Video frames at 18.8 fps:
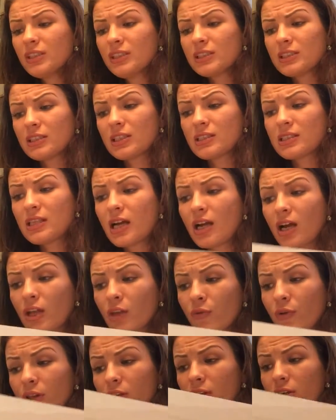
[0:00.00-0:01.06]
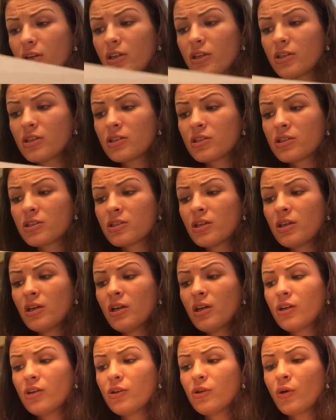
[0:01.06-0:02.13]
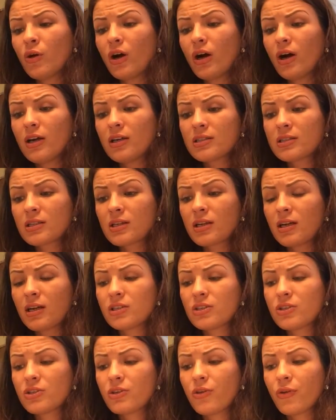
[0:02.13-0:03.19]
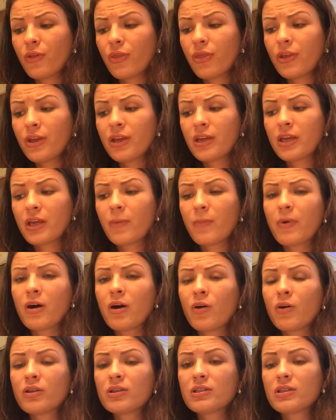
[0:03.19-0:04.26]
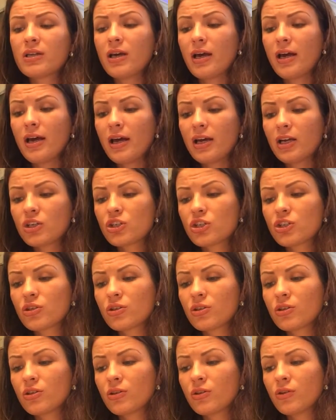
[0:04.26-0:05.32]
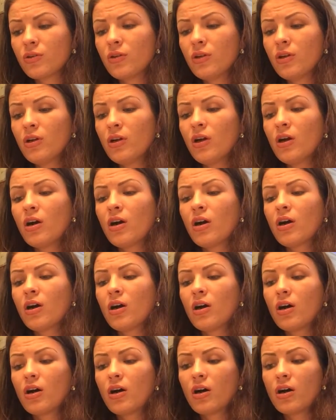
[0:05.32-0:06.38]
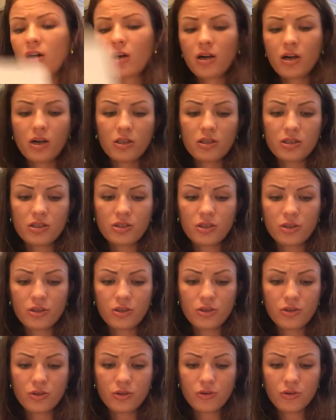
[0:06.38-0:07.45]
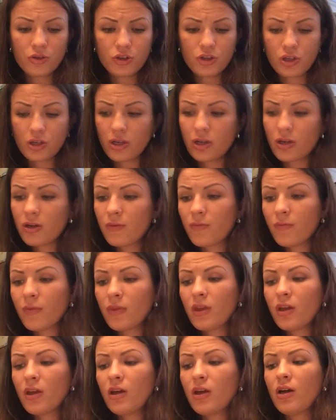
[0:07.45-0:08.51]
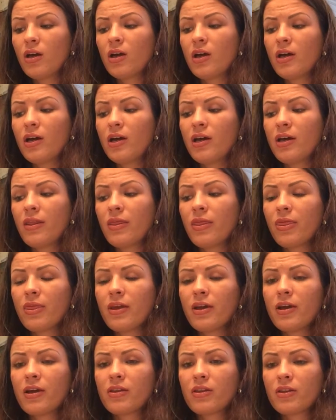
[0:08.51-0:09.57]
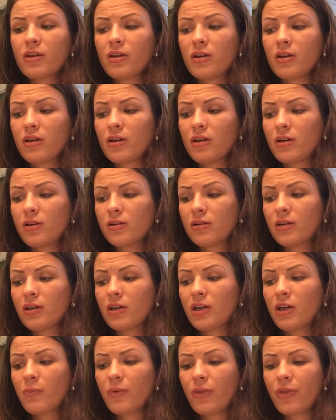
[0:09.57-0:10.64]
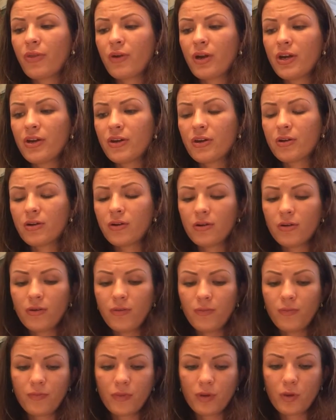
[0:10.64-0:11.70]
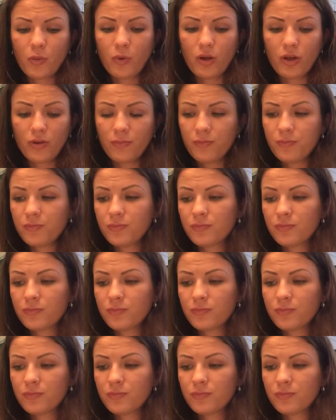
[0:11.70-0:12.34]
The second one is you ask us to think about the actual constitution and that hypothetical, well,